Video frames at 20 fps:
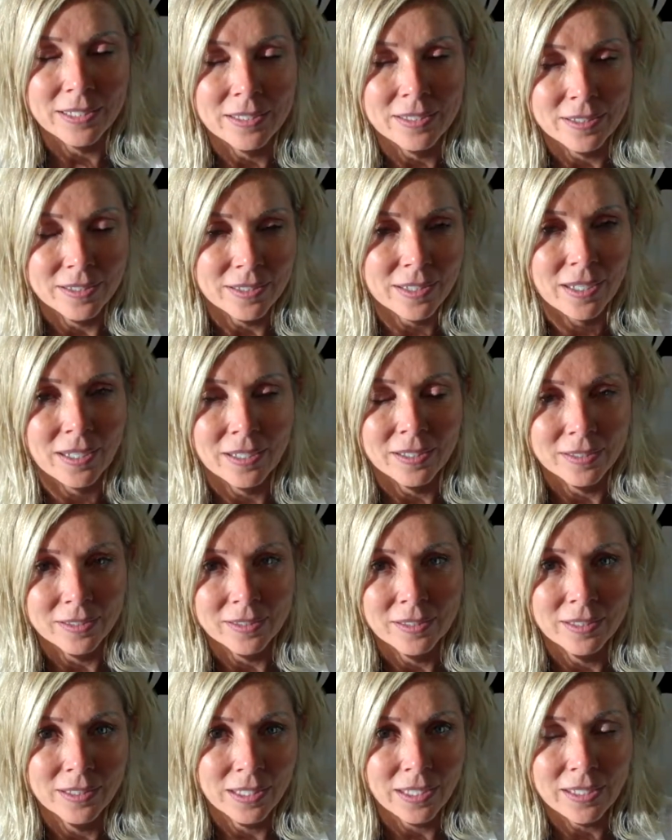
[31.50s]
And
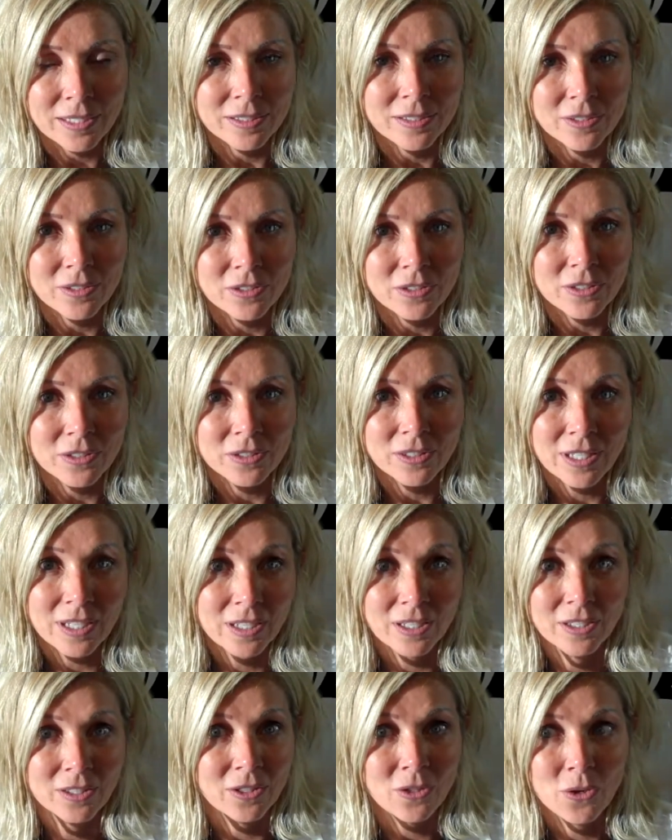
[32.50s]
yes, just
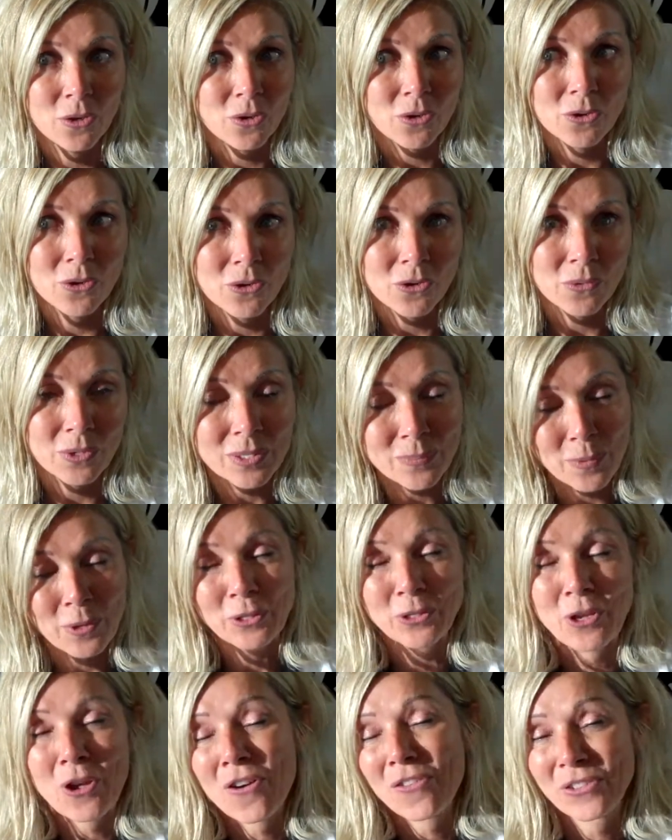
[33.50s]
seeing her
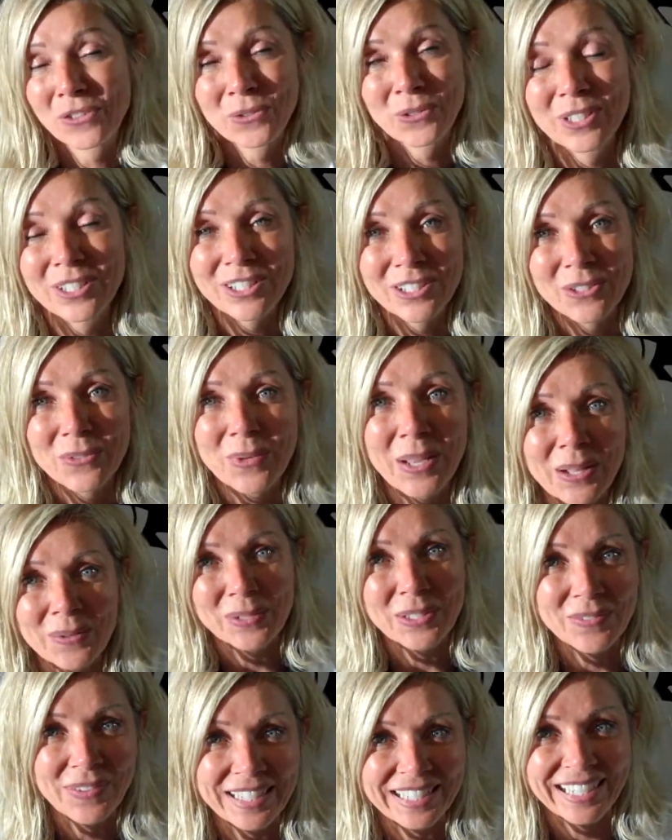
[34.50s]
response afterwards as well
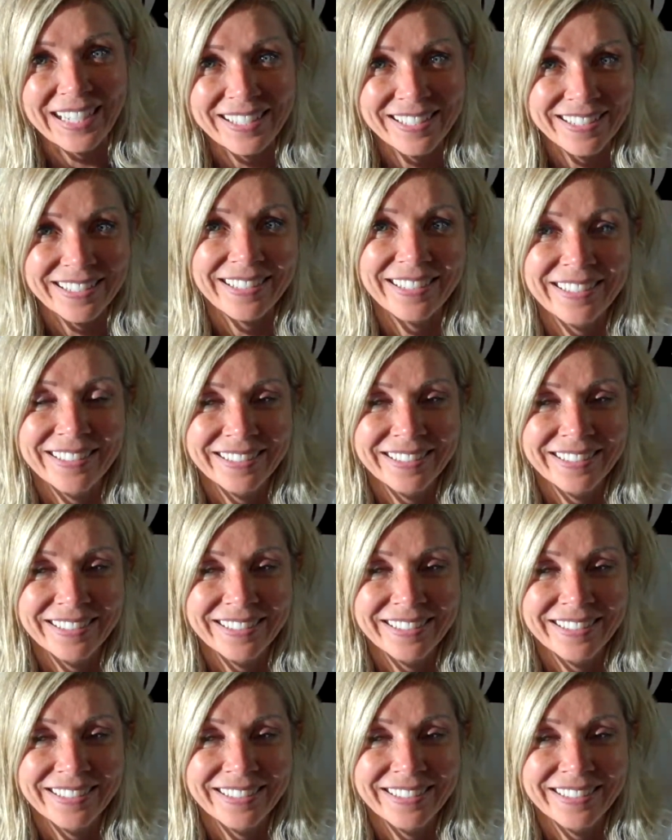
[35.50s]
was fantastic.